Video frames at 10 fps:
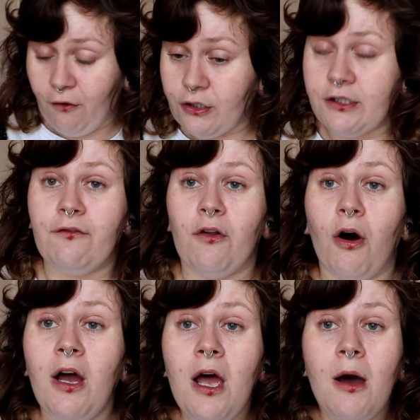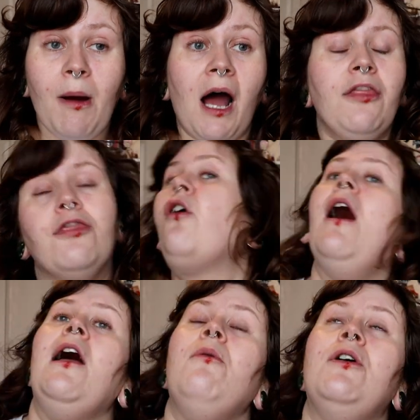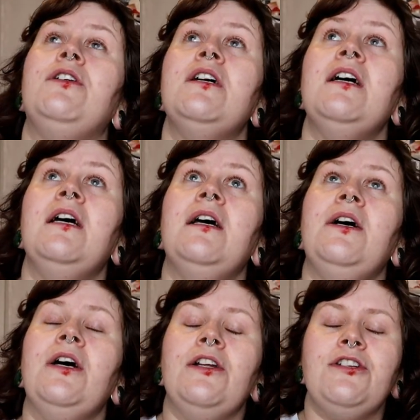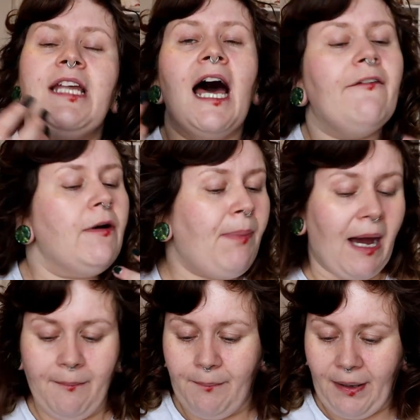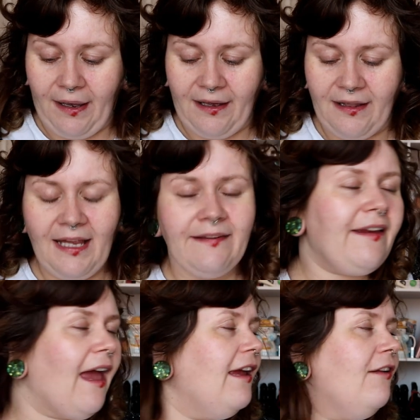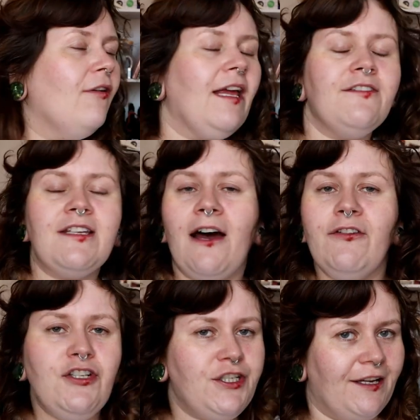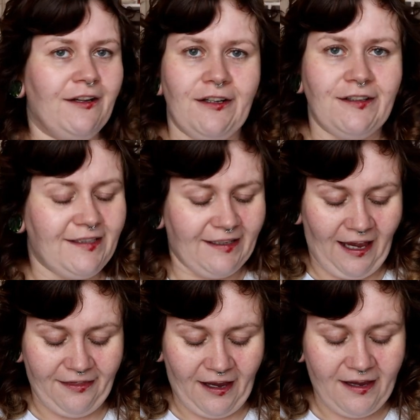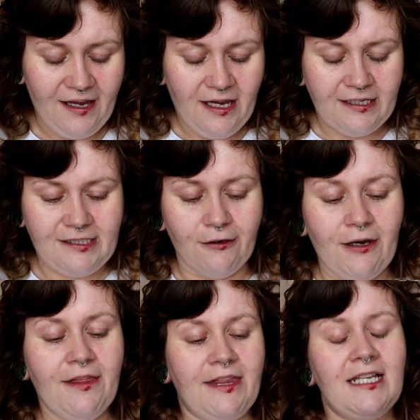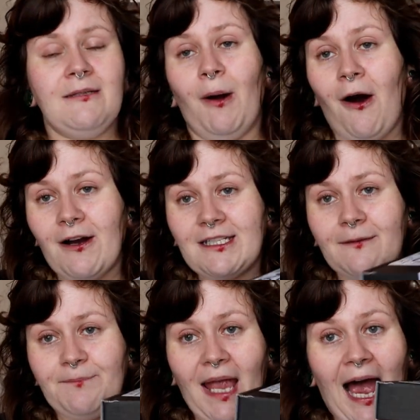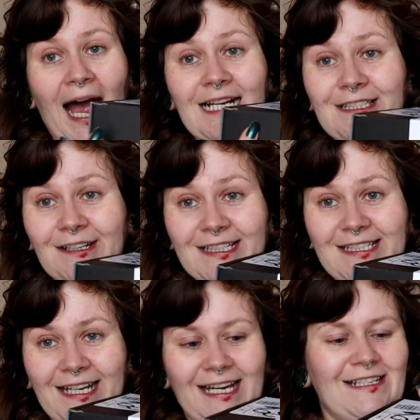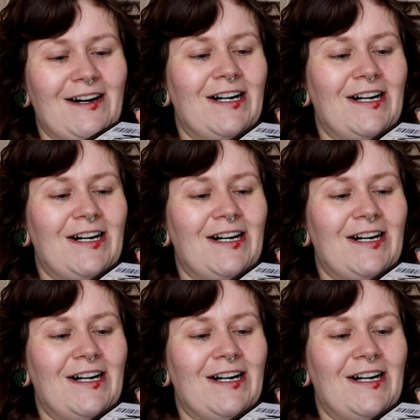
falling on the floor, but I thought I would just have a pamper. Let's get, you know, let's just have a chill together. So this box, I stuck the stickers